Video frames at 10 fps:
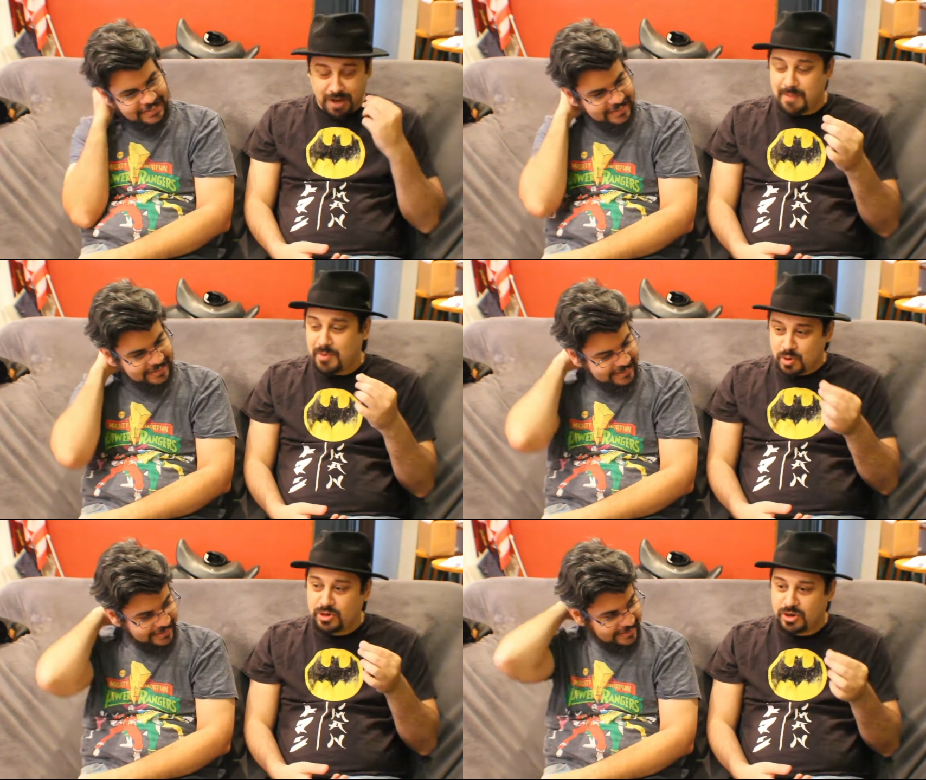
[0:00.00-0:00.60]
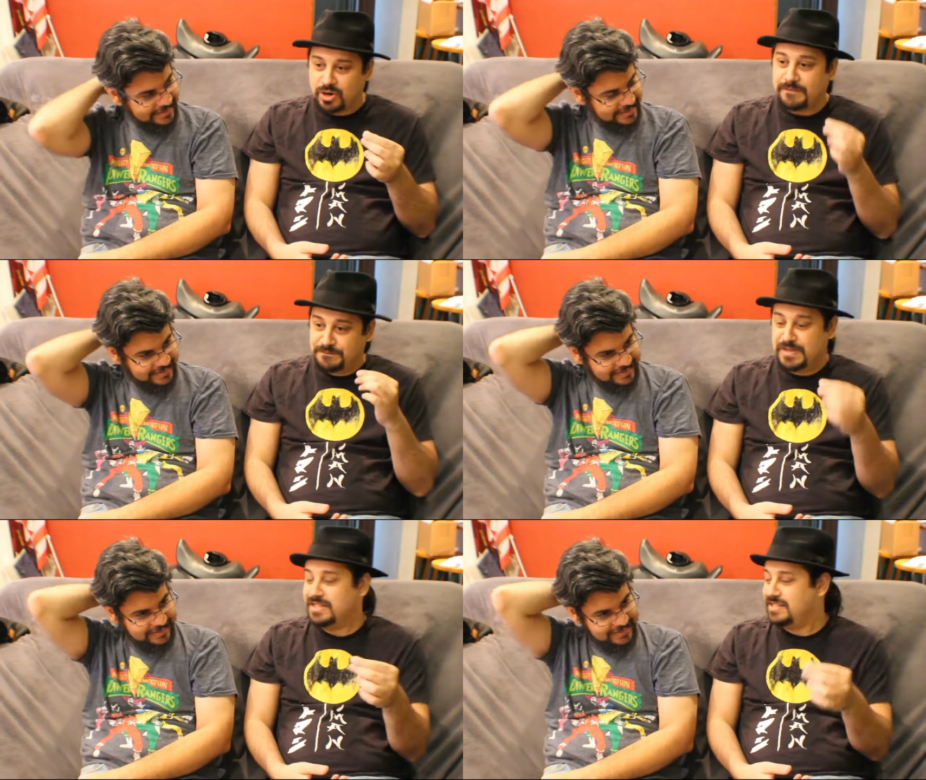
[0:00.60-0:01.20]
Speaker 1: Bob
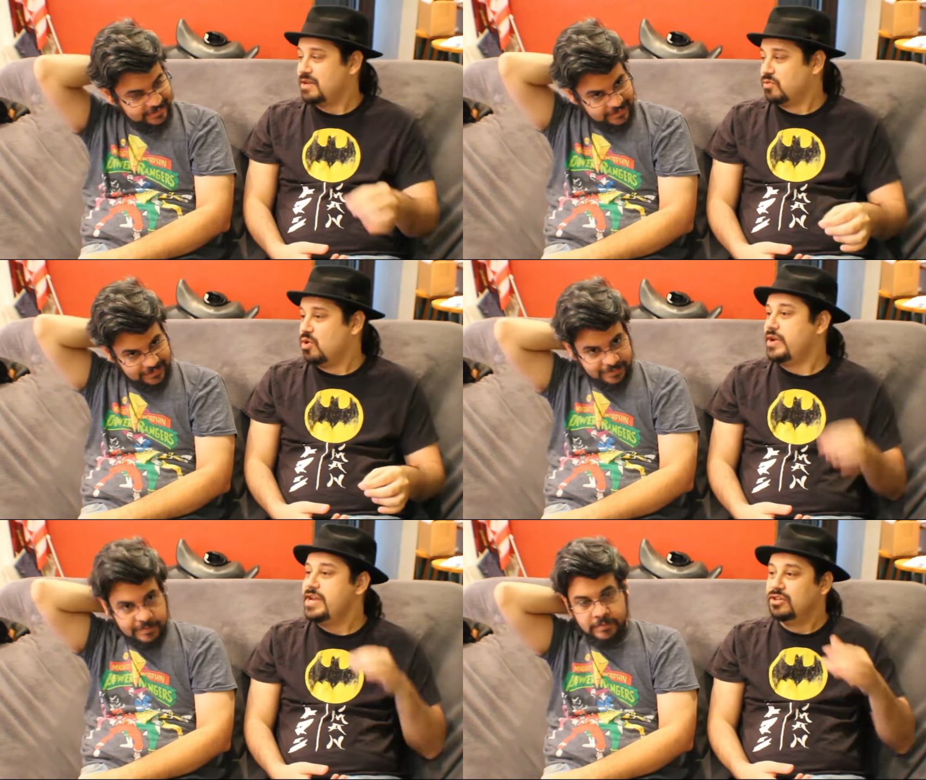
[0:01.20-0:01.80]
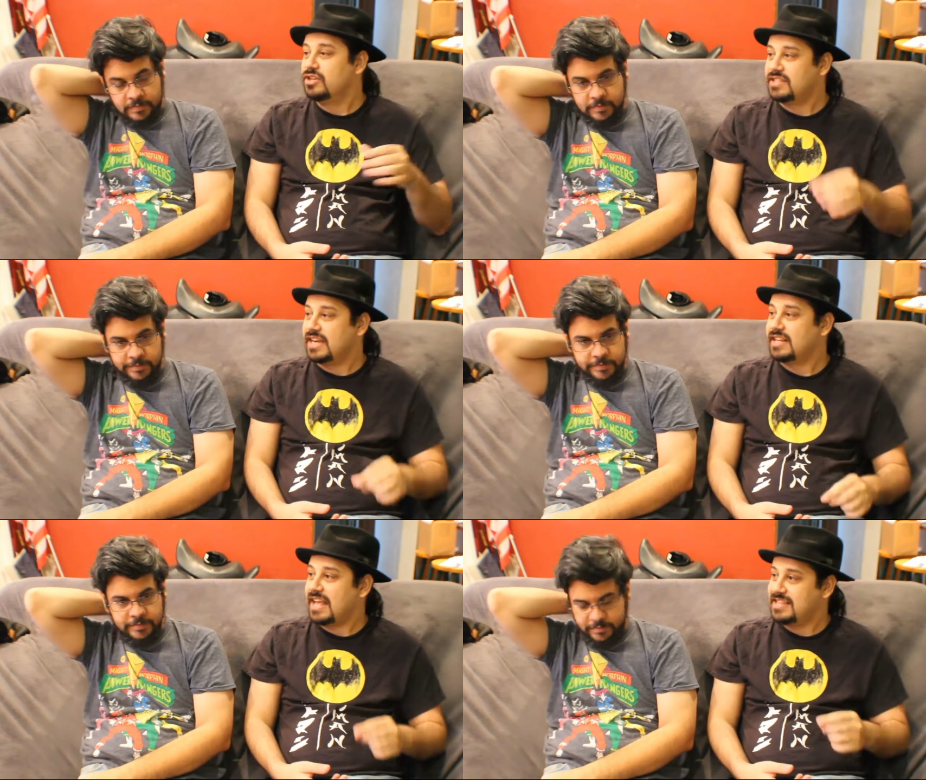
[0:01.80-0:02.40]
Odenkirk fits that role. He looks
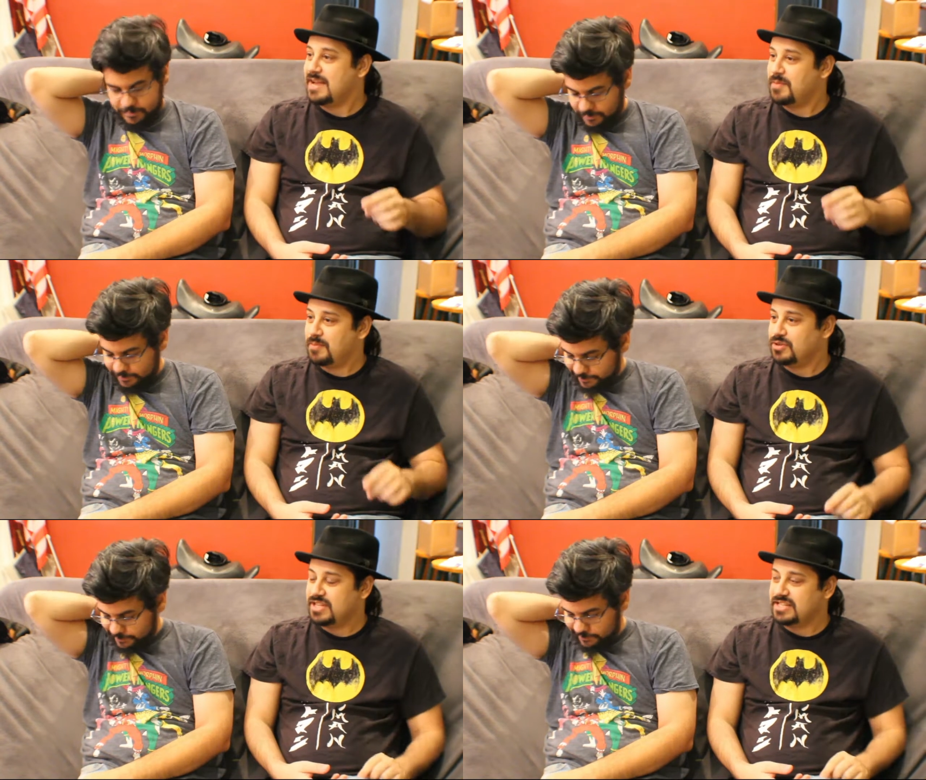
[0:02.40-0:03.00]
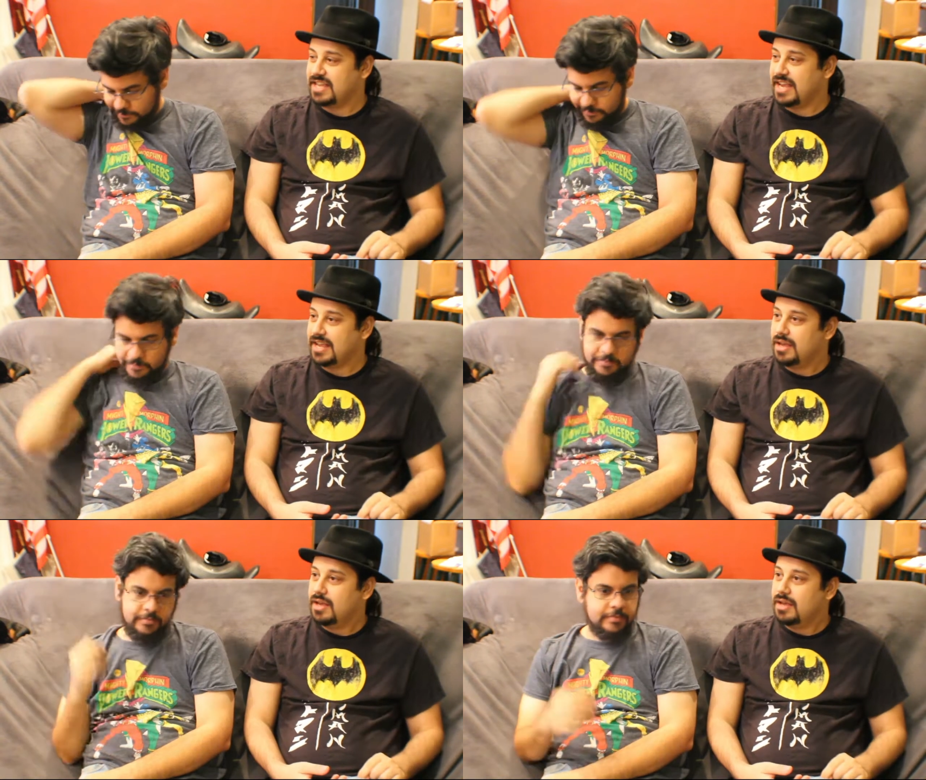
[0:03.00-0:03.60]
like that type of person. It's like,
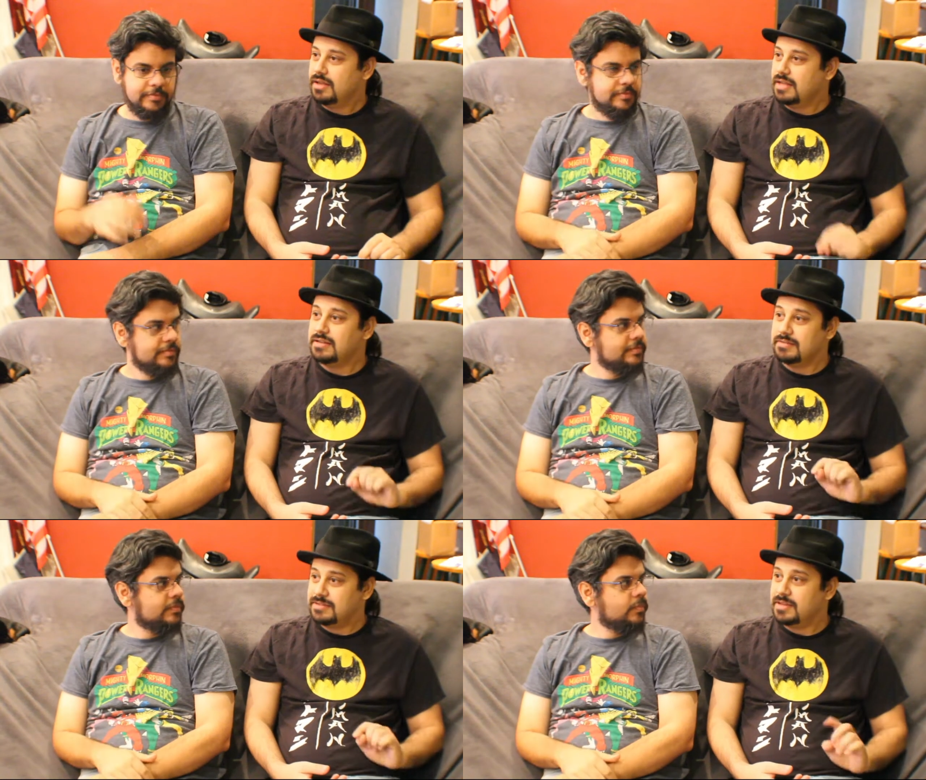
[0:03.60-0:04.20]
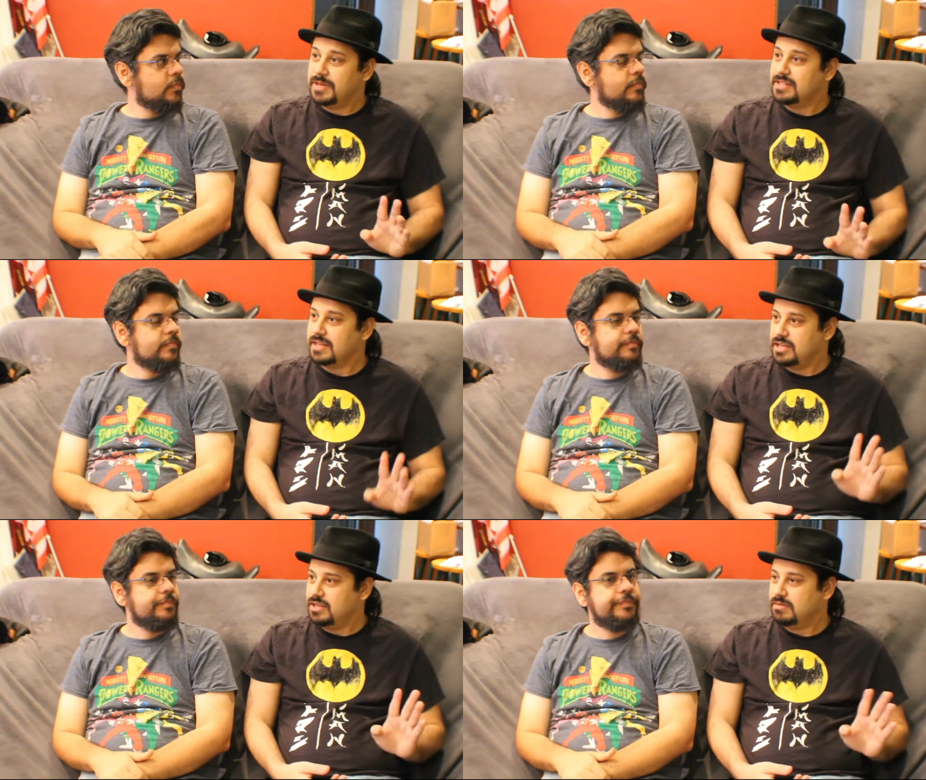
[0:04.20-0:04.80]
somebody's
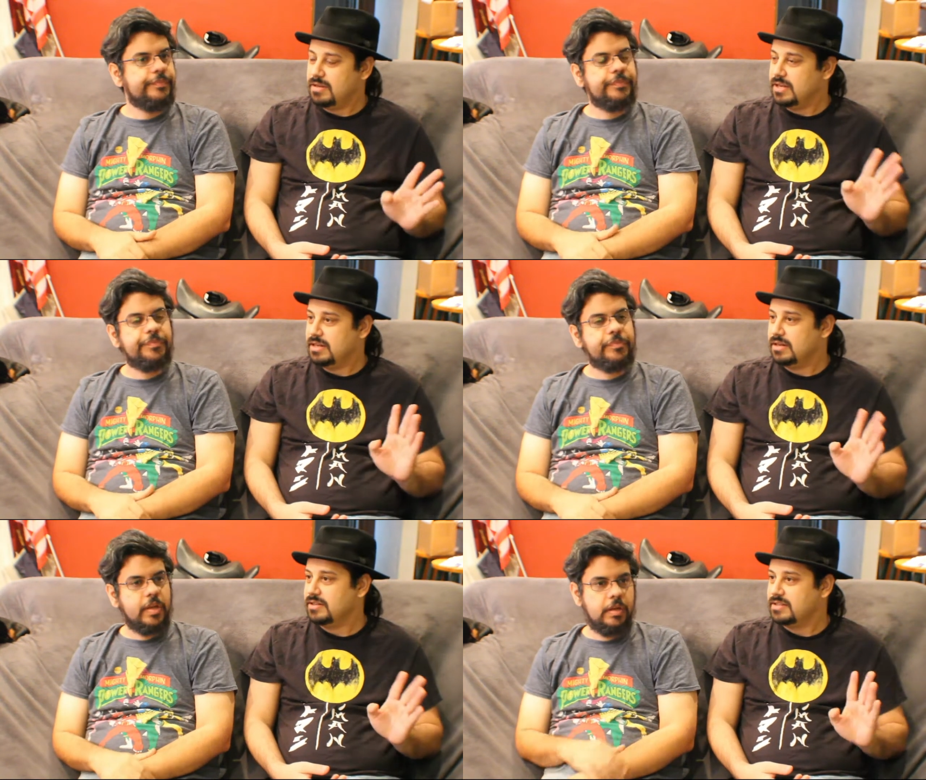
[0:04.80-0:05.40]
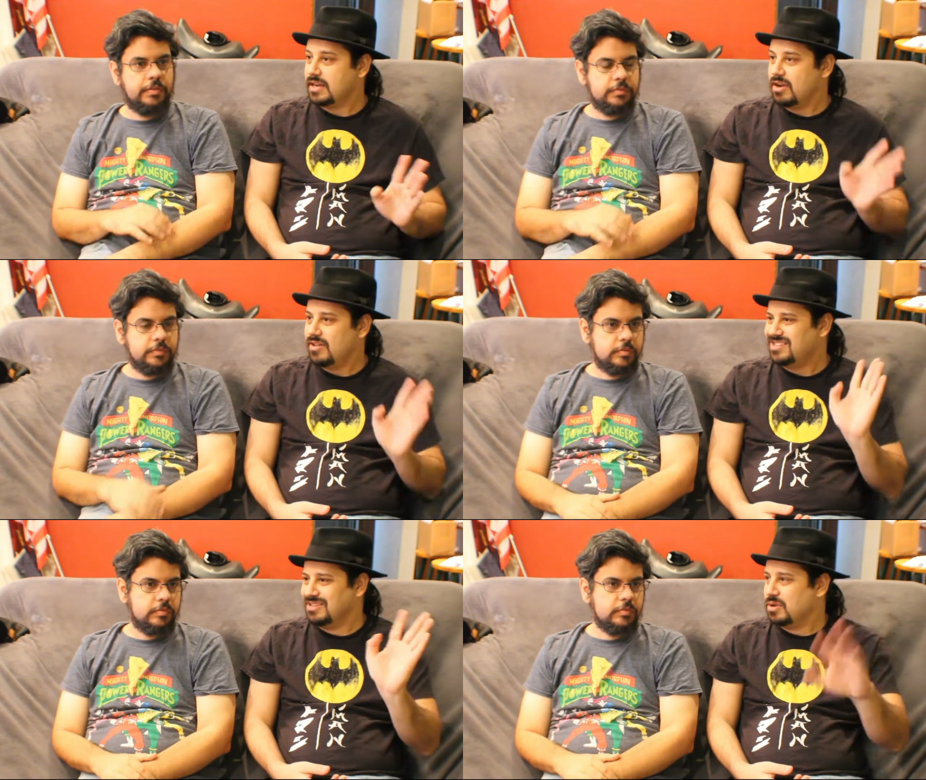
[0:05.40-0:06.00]
like, you know, it's like, oh,
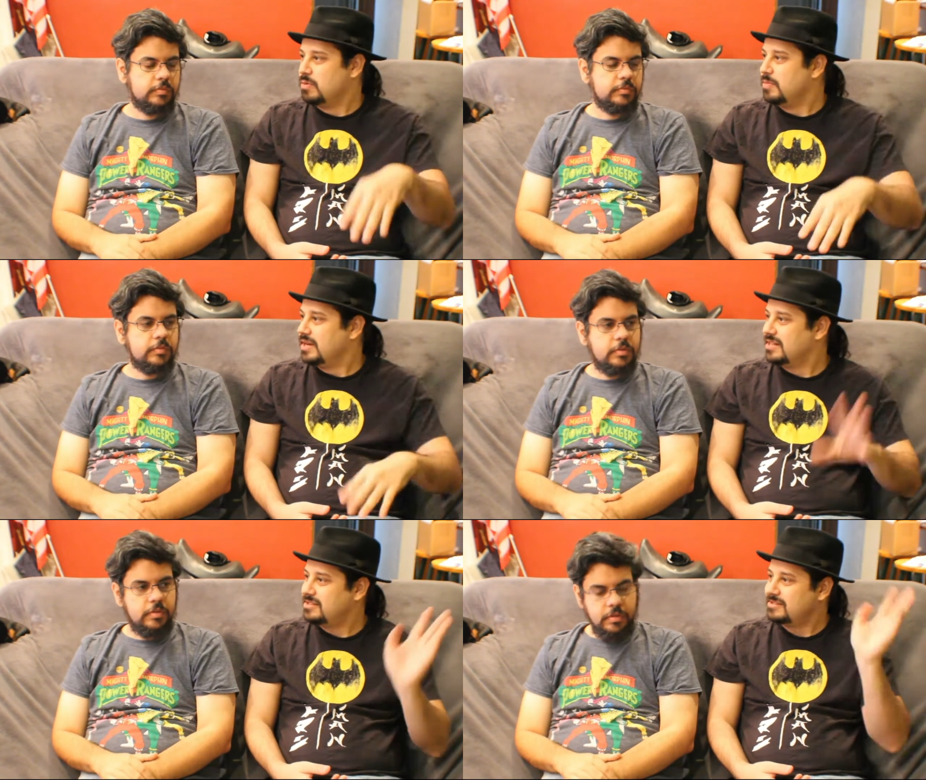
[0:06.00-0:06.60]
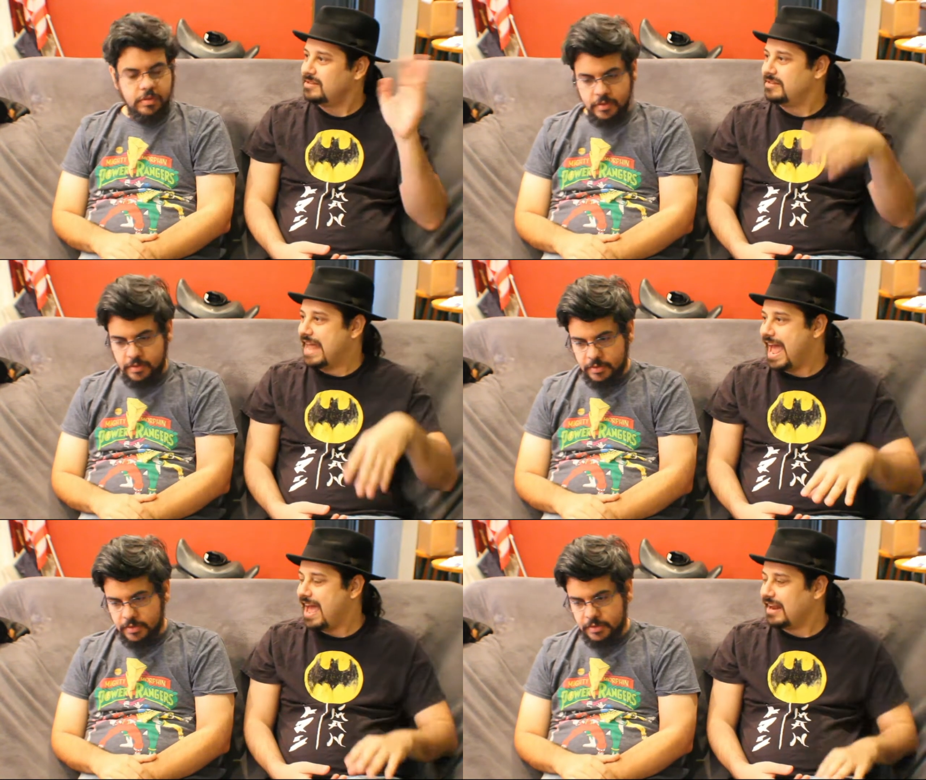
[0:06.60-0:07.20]
that's a nobody. It's just a
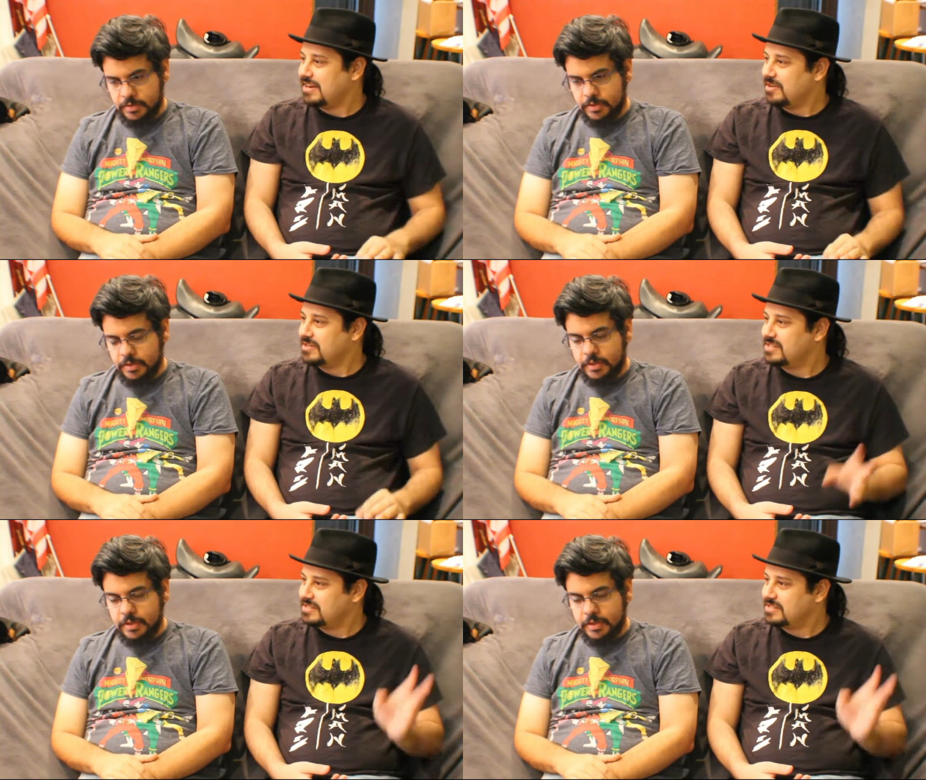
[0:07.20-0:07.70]
dad, you know, it's a